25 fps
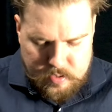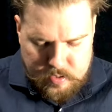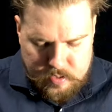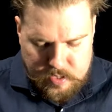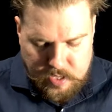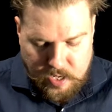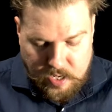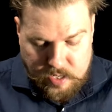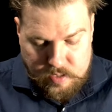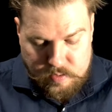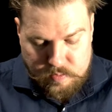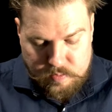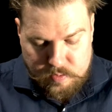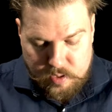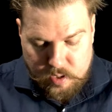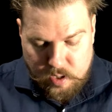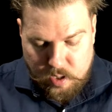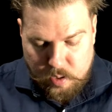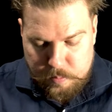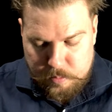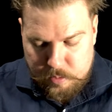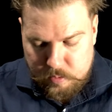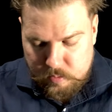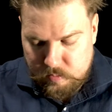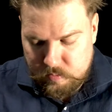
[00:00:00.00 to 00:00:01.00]
That's
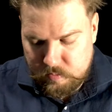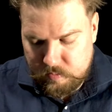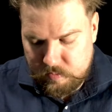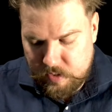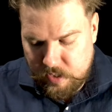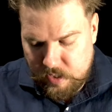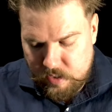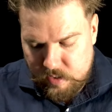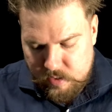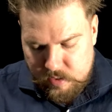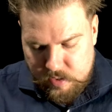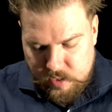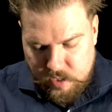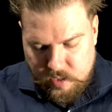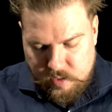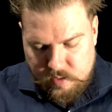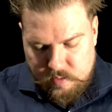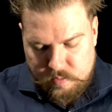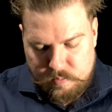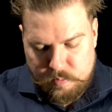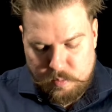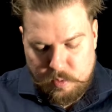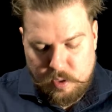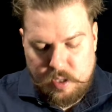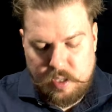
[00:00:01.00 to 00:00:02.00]
phenomenal.
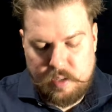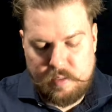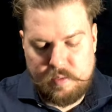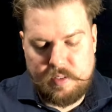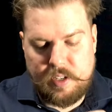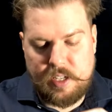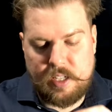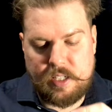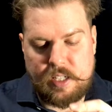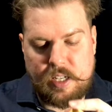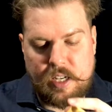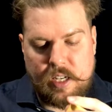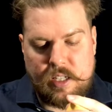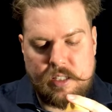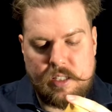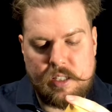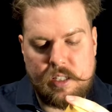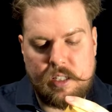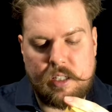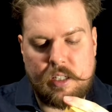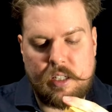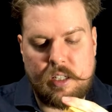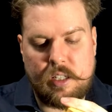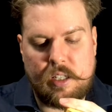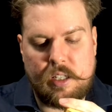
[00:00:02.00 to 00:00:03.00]
That's really
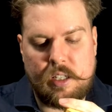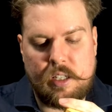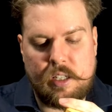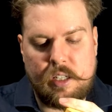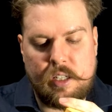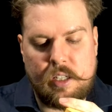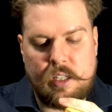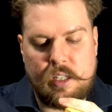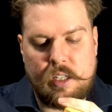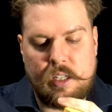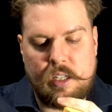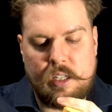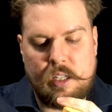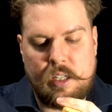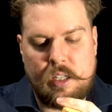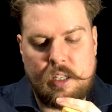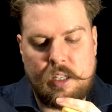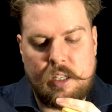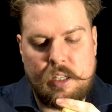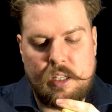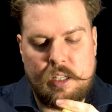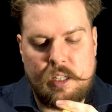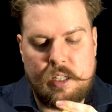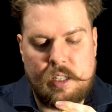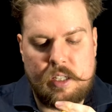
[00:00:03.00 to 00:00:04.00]
fantastic.
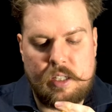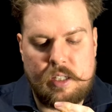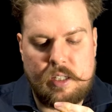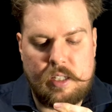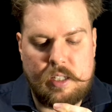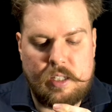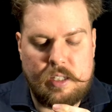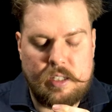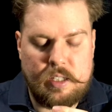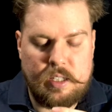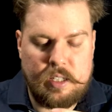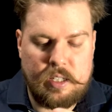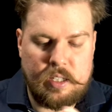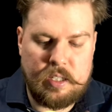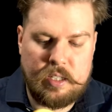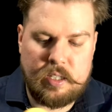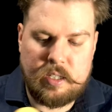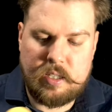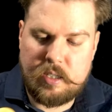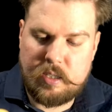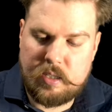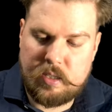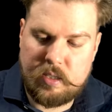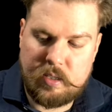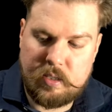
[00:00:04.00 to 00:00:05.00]
This
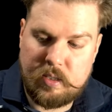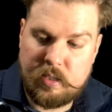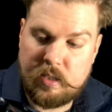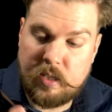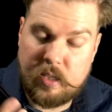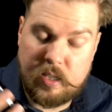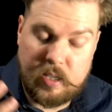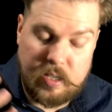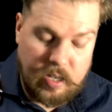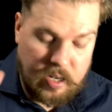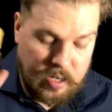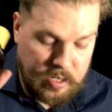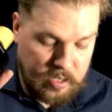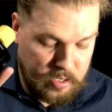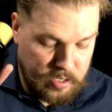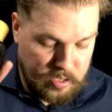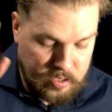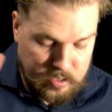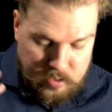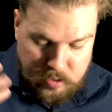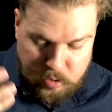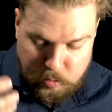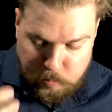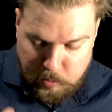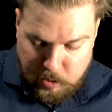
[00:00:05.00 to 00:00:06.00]
is the
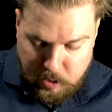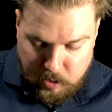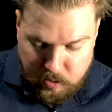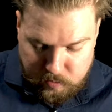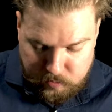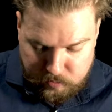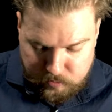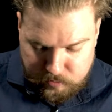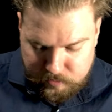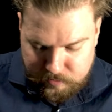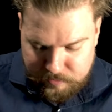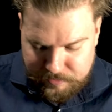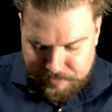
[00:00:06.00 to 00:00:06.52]
90s in a bottle.